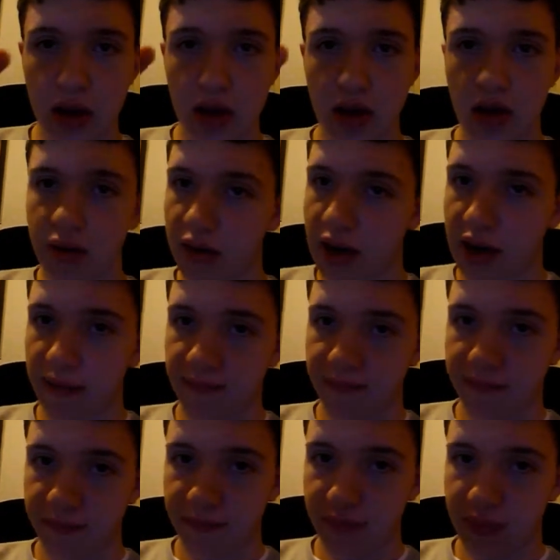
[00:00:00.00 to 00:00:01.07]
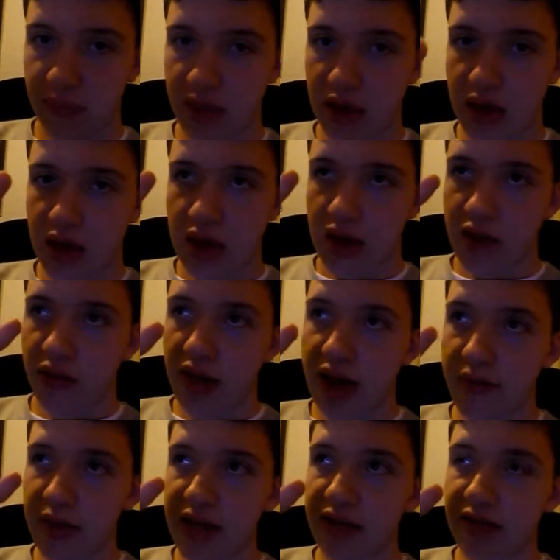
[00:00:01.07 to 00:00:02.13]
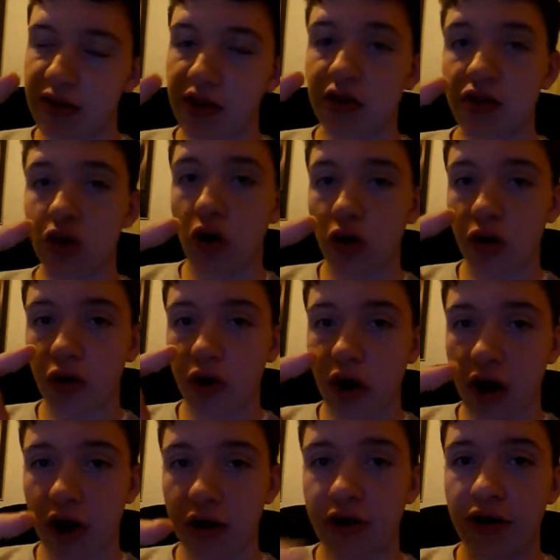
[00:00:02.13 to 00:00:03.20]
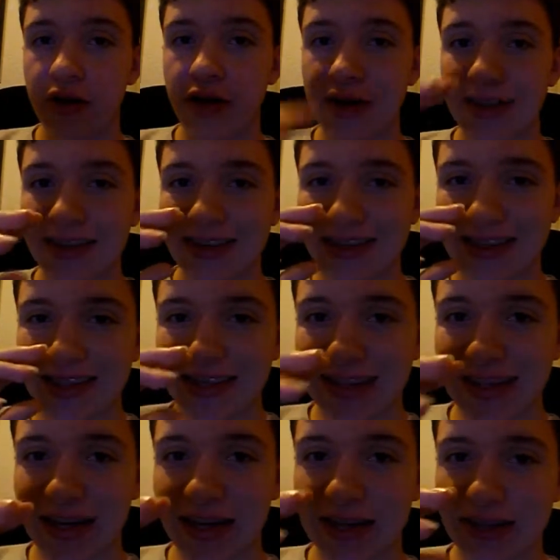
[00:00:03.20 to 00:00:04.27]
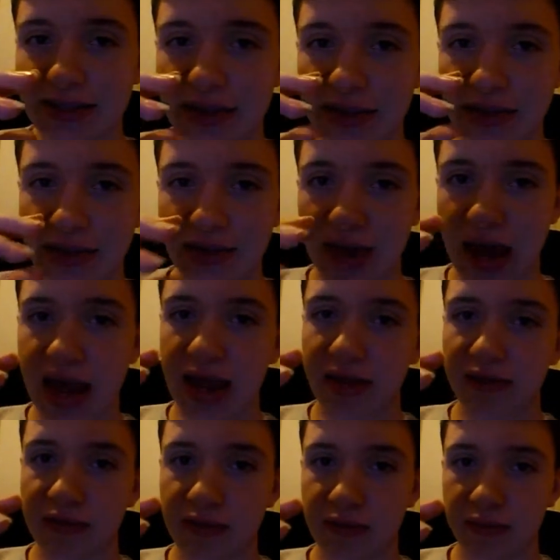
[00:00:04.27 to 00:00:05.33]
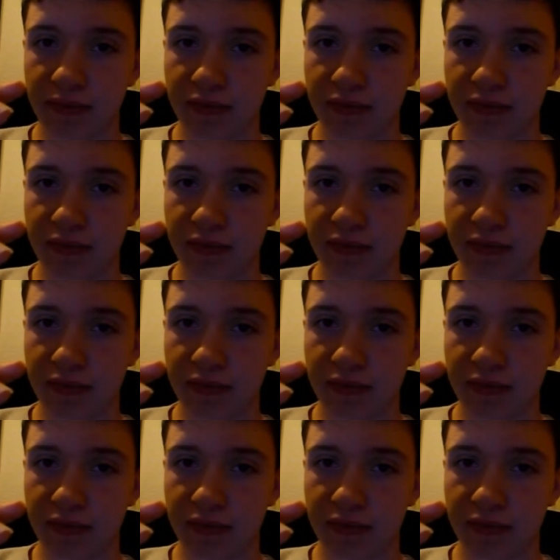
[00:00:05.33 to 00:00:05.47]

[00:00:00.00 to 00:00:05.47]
Okay. That means that it took God 6 days